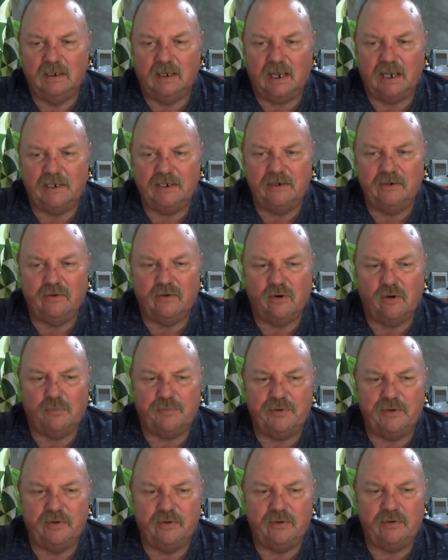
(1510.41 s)
I do
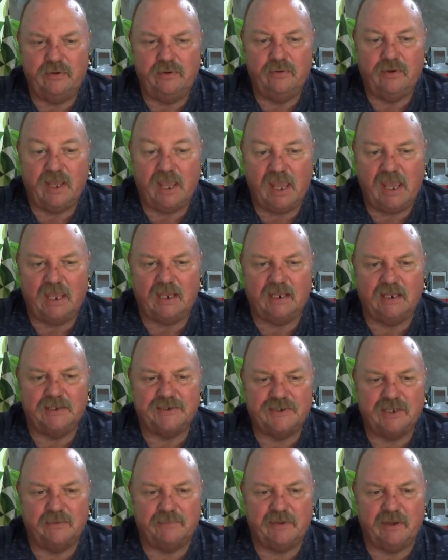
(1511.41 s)
hope you can
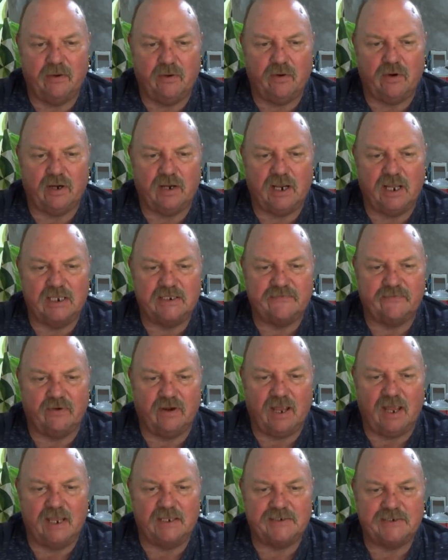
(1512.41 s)
get something organized for
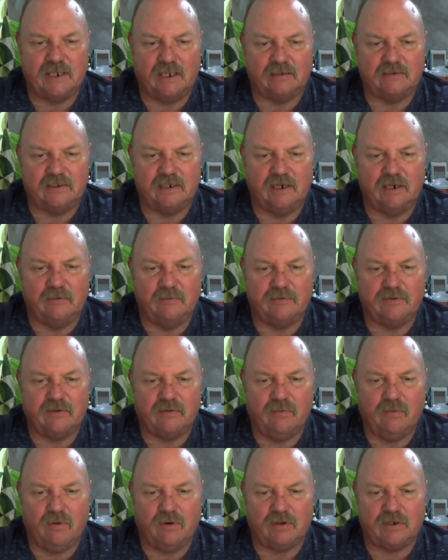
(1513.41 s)
lights out there with the
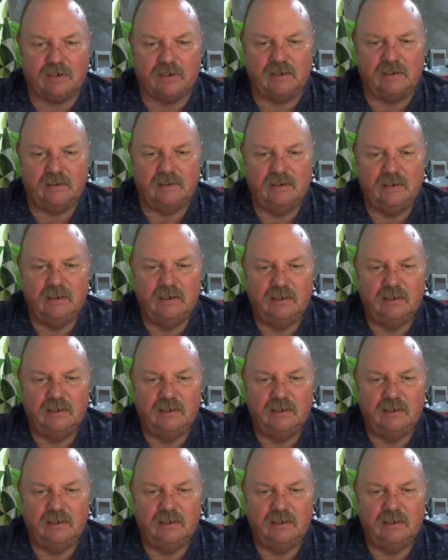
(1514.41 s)
Quarta,